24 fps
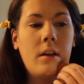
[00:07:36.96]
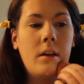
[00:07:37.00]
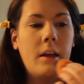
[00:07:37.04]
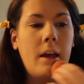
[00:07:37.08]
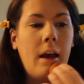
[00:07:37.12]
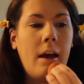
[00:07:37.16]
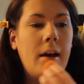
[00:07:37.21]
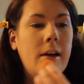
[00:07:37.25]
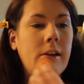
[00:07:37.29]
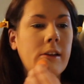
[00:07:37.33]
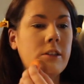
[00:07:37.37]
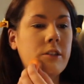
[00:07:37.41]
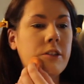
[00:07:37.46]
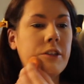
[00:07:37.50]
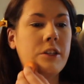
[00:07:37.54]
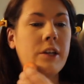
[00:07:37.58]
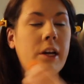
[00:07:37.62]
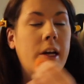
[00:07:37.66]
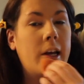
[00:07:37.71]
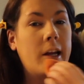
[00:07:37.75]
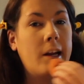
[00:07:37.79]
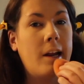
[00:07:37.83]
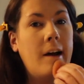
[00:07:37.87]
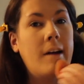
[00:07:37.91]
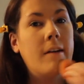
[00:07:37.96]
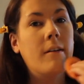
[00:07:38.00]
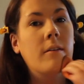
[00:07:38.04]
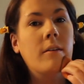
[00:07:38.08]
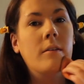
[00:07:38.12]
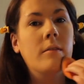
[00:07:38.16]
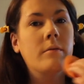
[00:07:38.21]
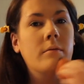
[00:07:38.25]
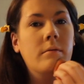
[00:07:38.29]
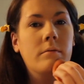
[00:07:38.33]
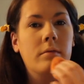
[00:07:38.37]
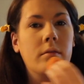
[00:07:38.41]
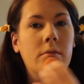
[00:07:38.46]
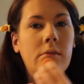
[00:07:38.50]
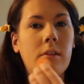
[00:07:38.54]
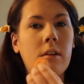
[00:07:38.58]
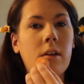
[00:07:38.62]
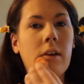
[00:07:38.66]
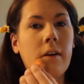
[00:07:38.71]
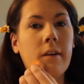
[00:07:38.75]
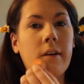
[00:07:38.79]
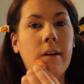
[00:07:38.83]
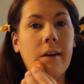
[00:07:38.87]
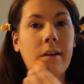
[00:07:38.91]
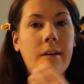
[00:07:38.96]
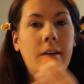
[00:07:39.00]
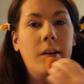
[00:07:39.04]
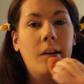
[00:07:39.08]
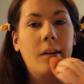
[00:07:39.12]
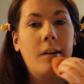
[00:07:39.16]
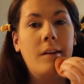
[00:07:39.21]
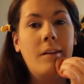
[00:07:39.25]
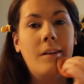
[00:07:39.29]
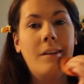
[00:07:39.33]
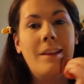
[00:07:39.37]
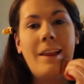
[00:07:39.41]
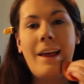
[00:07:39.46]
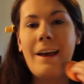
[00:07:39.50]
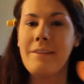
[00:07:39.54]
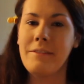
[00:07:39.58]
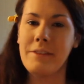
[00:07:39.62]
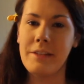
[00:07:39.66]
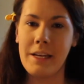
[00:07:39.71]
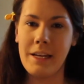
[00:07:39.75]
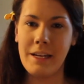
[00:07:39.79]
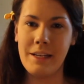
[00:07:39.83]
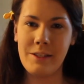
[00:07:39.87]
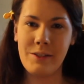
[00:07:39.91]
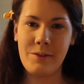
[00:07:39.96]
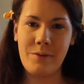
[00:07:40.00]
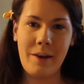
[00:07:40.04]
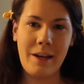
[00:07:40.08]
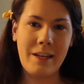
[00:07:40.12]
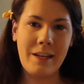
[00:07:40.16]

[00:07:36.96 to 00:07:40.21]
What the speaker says: yeah, check it out. Life's Hidden's